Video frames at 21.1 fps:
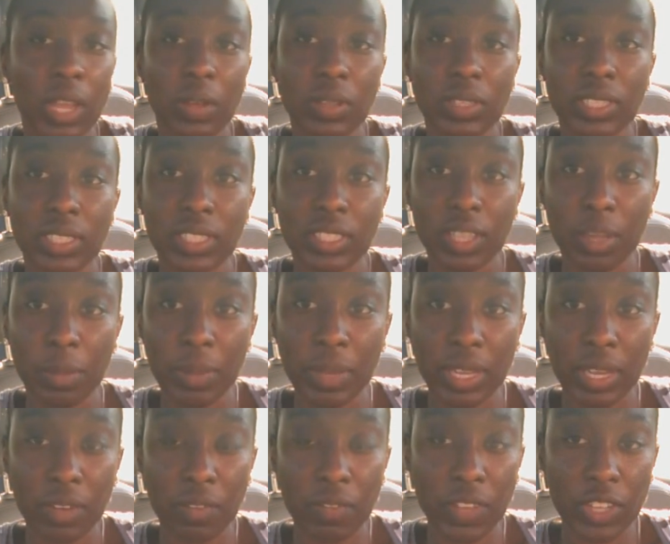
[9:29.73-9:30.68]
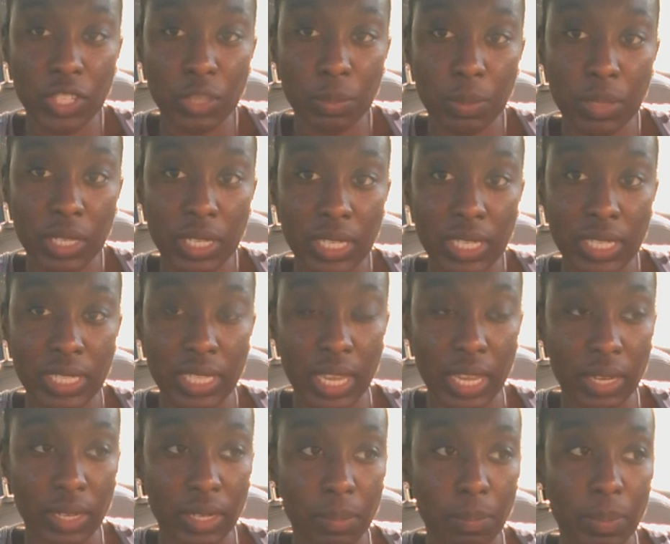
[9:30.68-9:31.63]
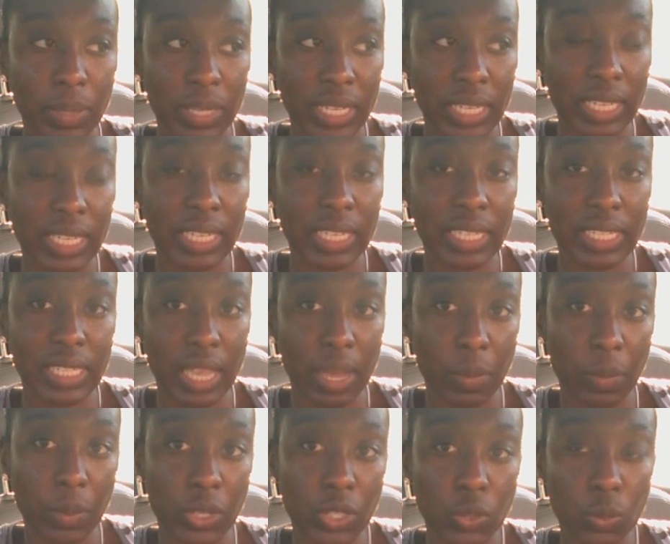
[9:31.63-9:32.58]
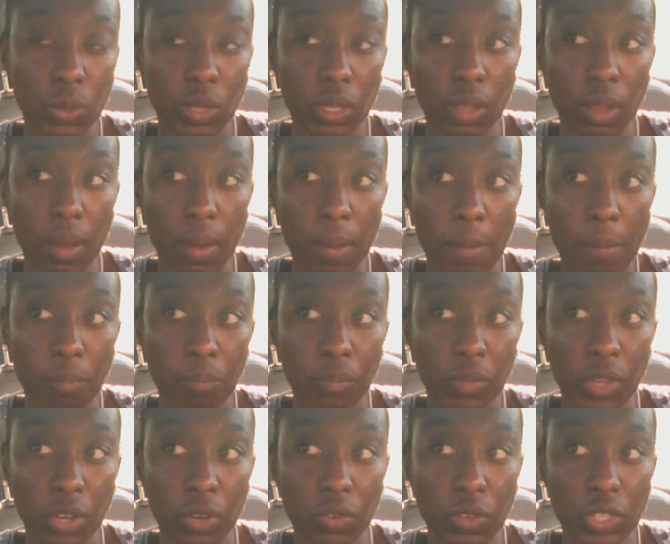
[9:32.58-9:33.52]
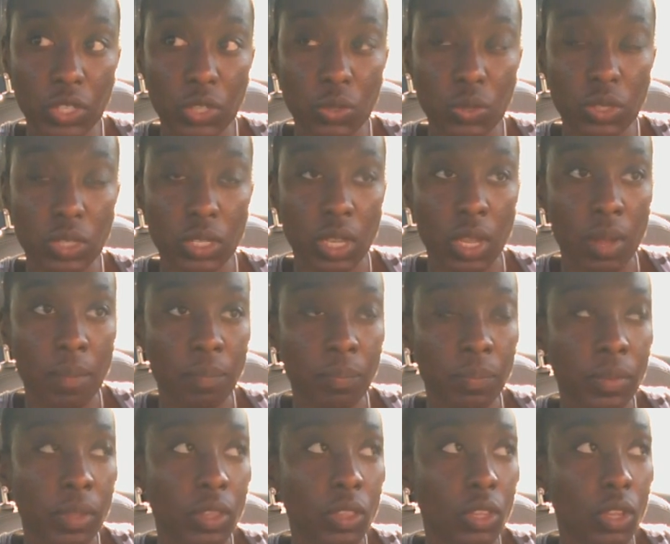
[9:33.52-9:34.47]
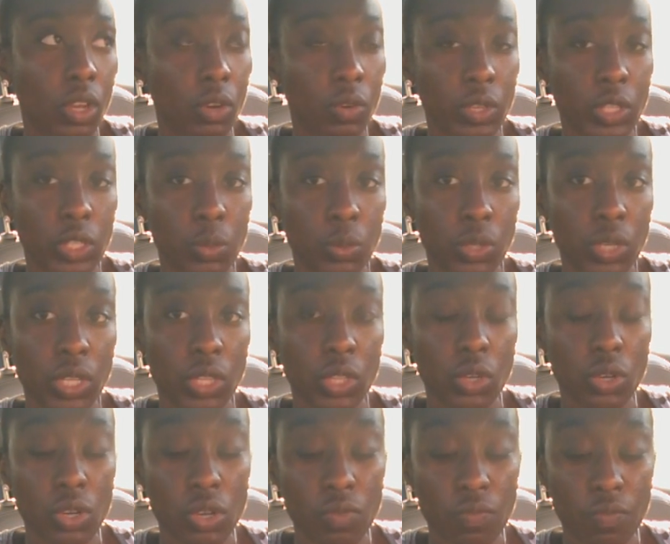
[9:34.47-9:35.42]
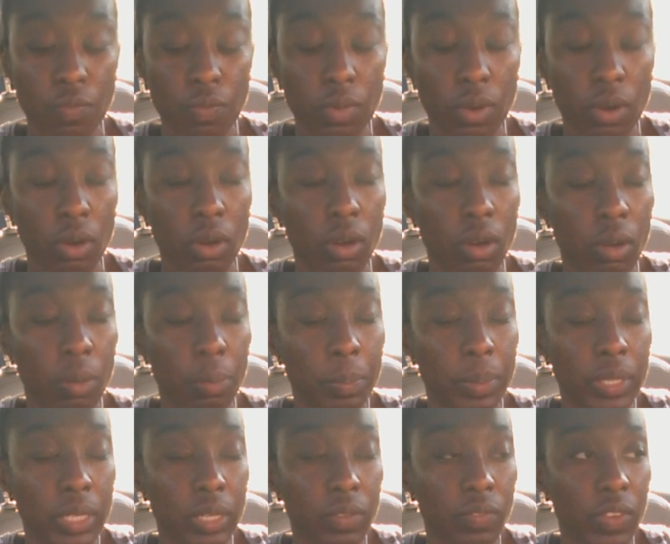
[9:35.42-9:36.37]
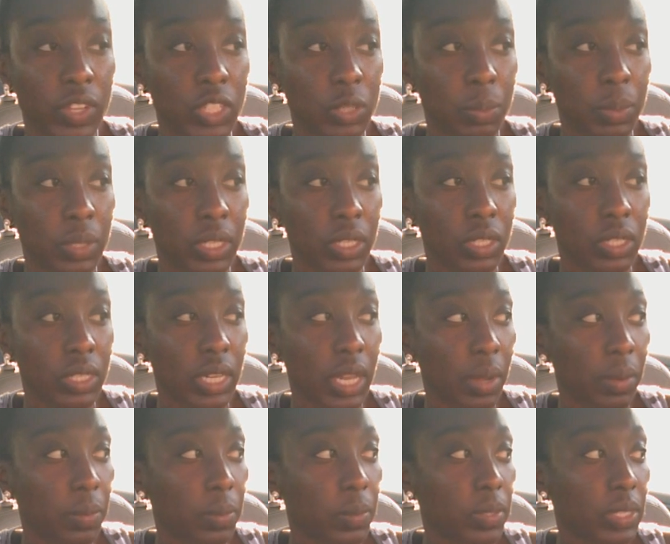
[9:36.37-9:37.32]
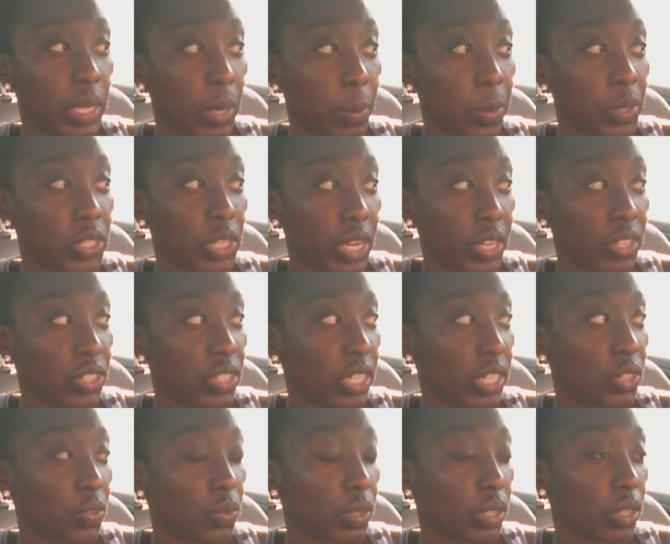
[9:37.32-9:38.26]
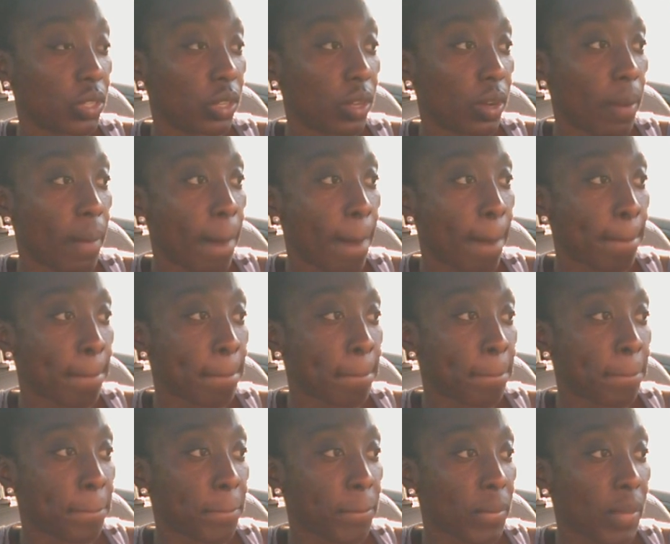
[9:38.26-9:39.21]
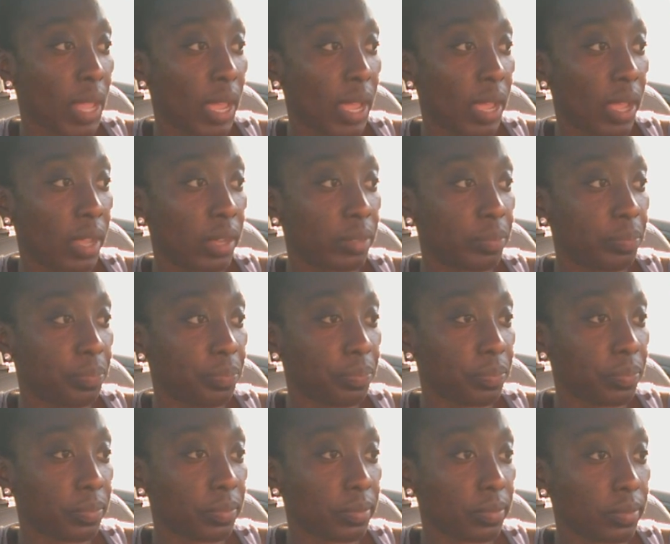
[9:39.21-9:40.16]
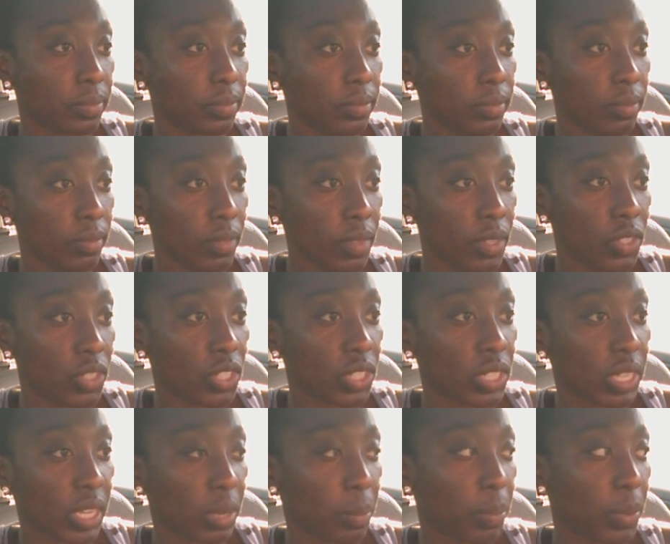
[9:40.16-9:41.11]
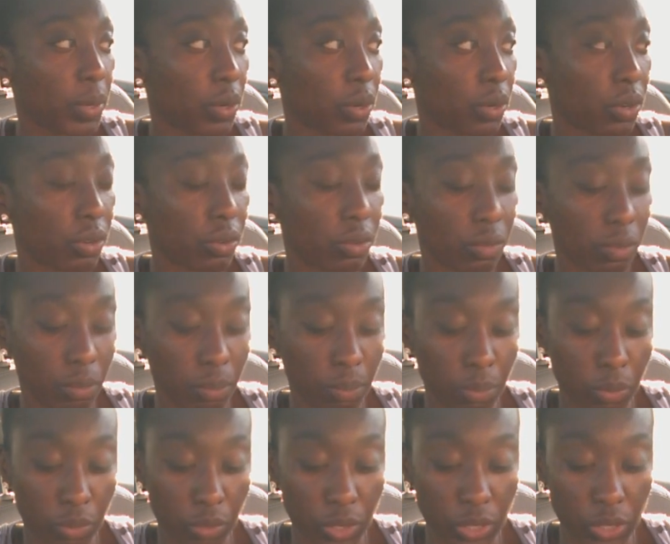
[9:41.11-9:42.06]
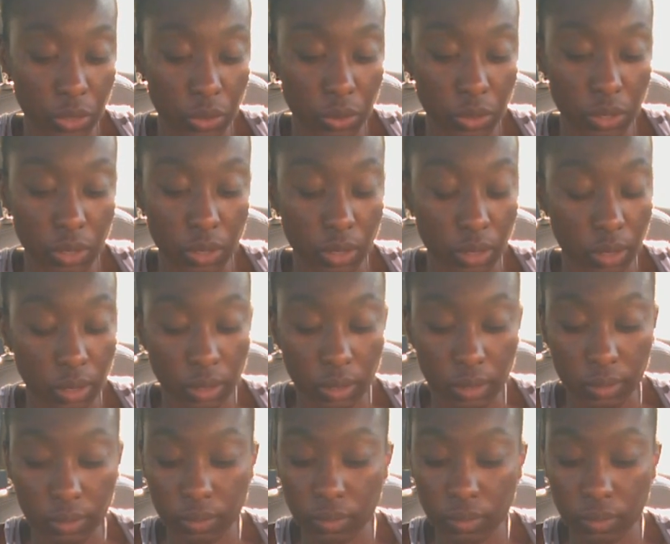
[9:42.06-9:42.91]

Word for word: I was gonna stop and get a veggie panini san- panini sandwich with um a green juice, a green smoothie. Their oh, panini, veggie panini sam- sandwich actually tastes really good, and just like a pure green juice. Oh.